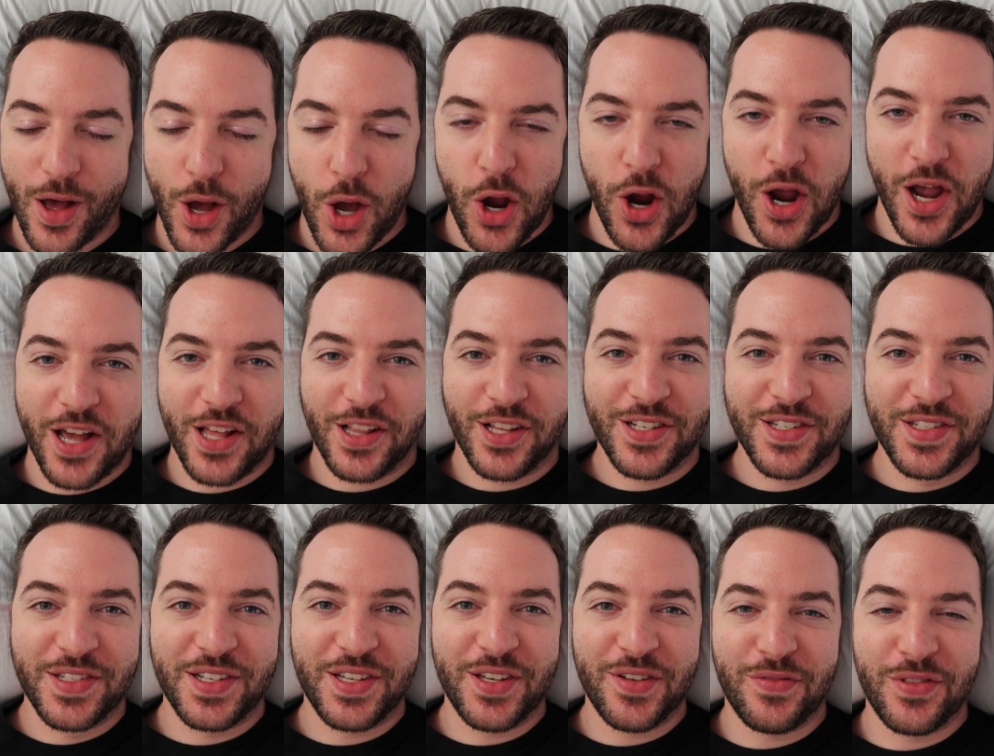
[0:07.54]
All right,
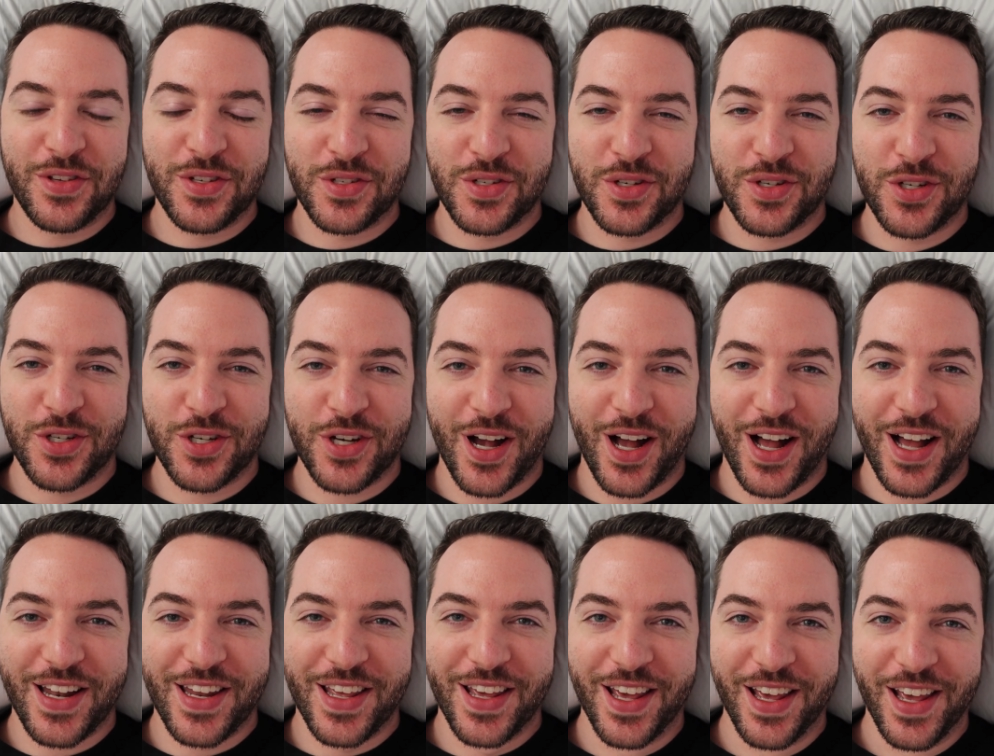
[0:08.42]
let's give this a
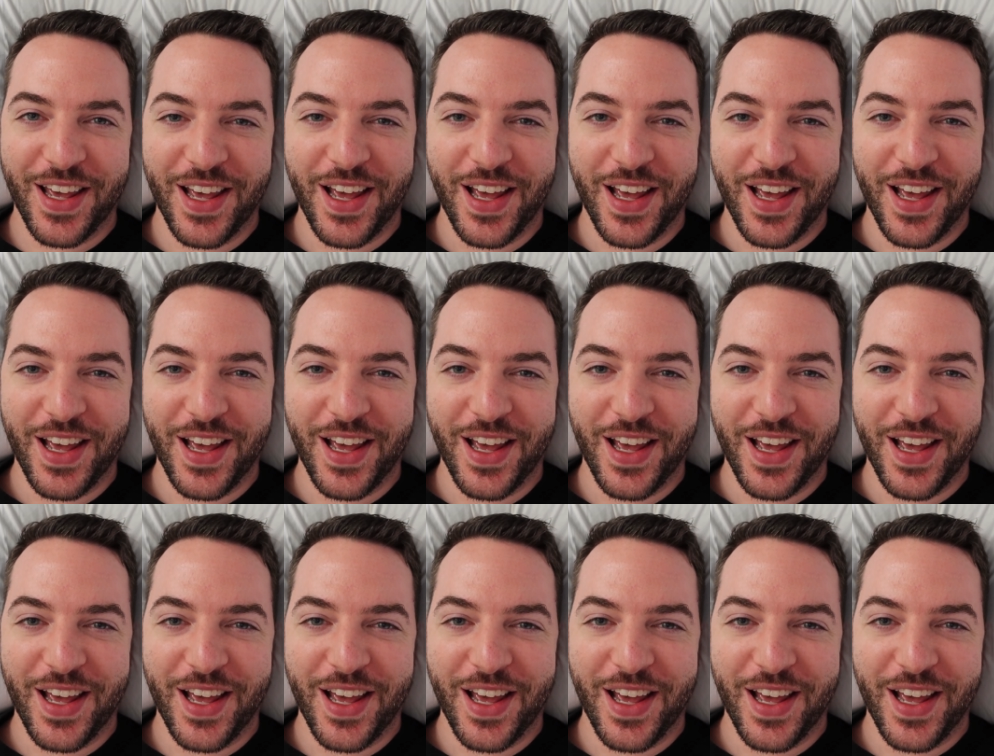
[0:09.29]
shot.